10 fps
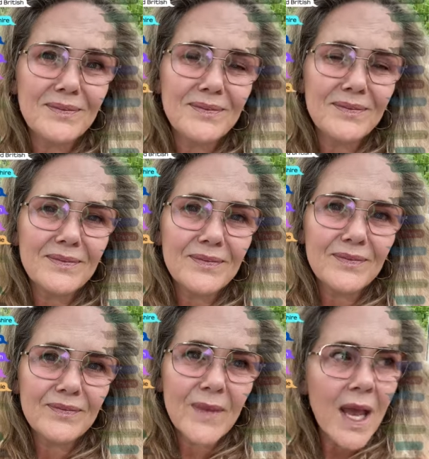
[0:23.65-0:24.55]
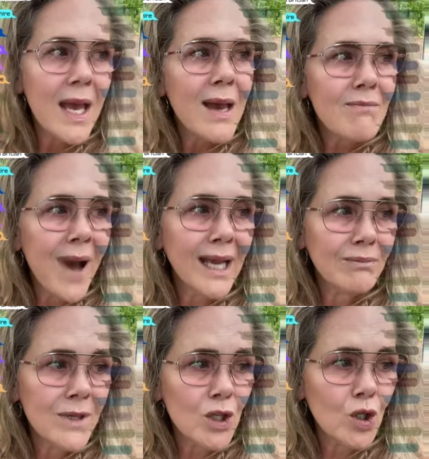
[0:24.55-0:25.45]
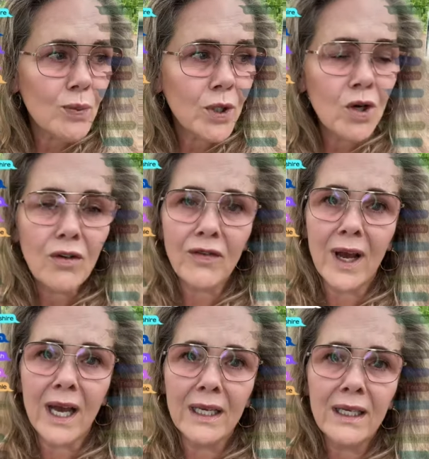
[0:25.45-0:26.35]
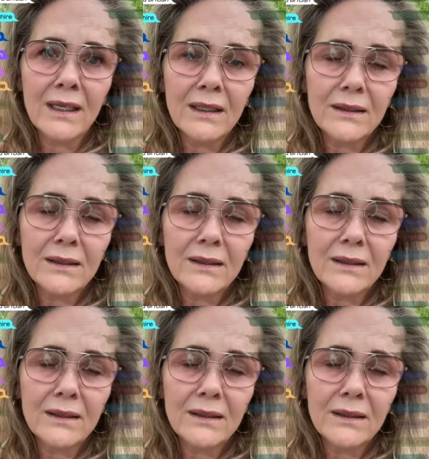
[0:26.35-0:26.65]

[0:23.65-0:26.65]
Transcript: Brummie. Make me a cup of coffee.